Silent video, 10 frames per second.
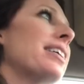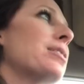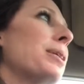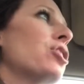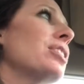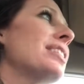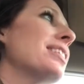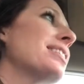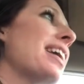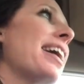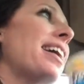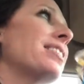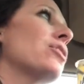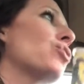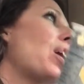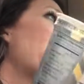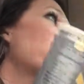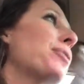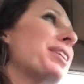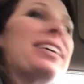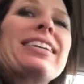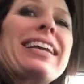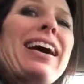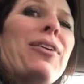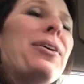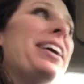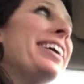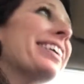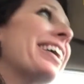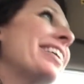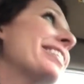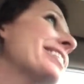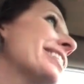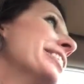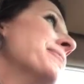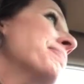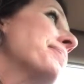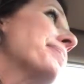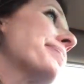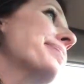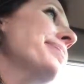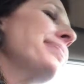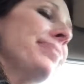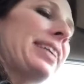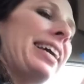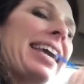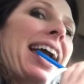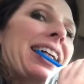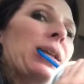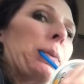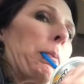especially since I had to drive with it now, because I can't